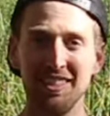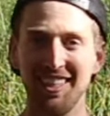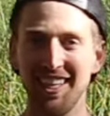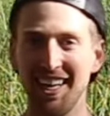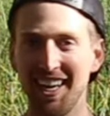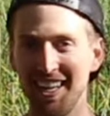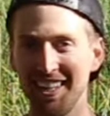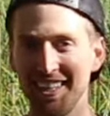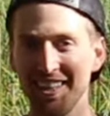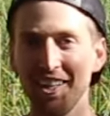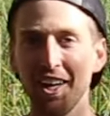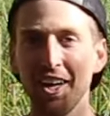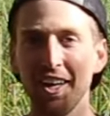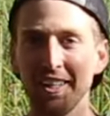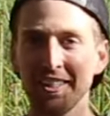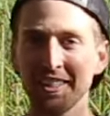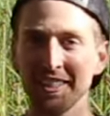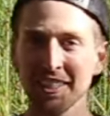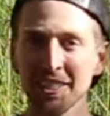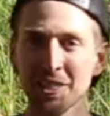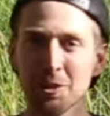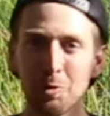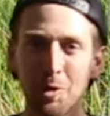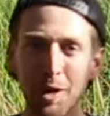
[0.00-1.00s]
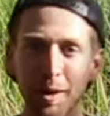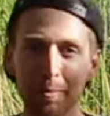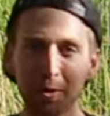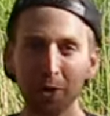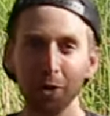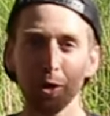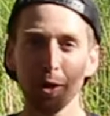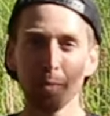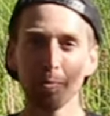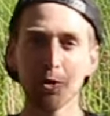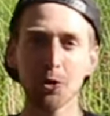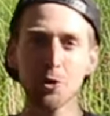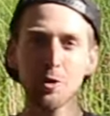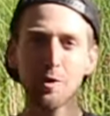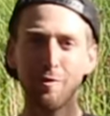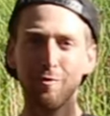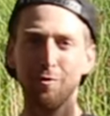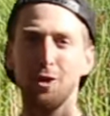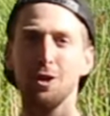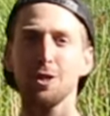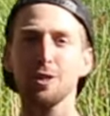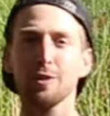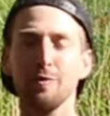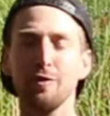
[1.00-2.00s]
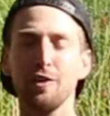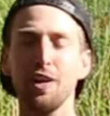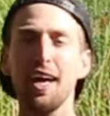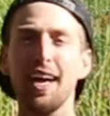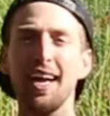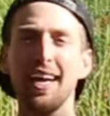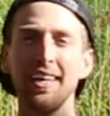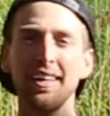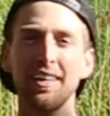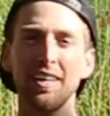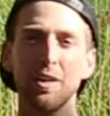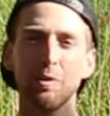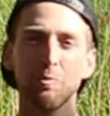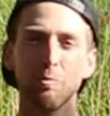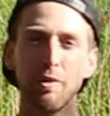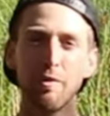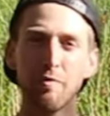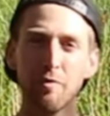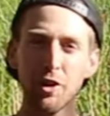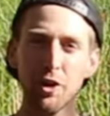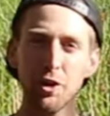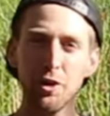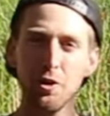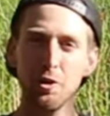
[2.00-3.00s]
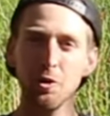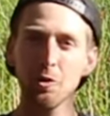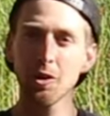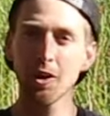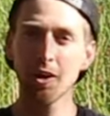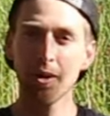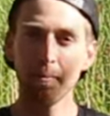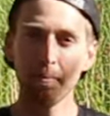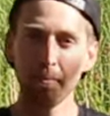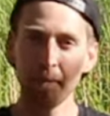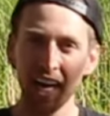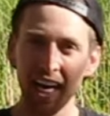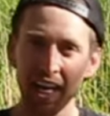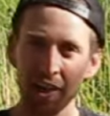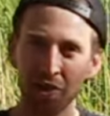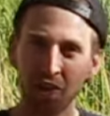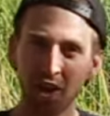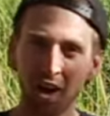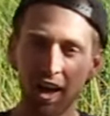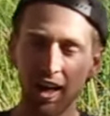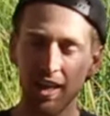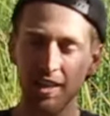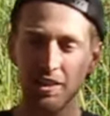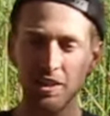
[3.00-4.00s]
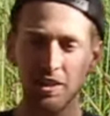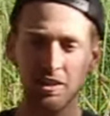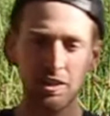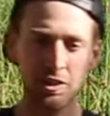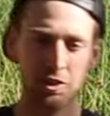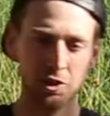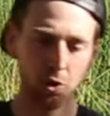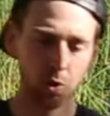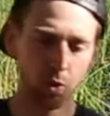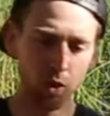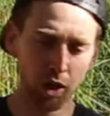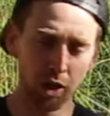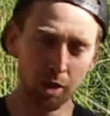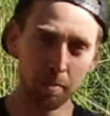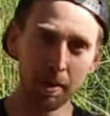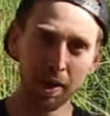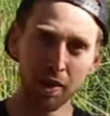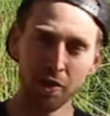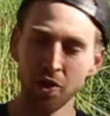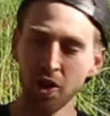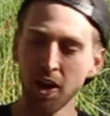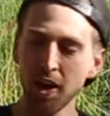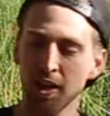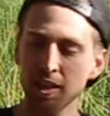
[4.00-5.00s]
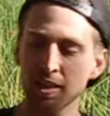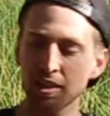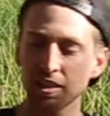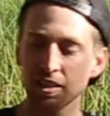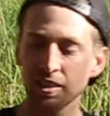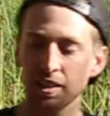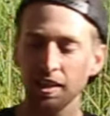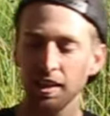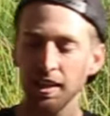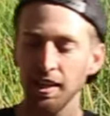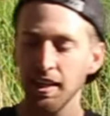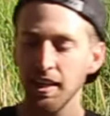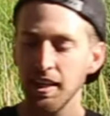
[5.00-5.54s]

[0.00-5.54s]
Yeah, thoughts. This is what I'm doing. I'm doing a first flight review. My thoughts. So what are my thoughts?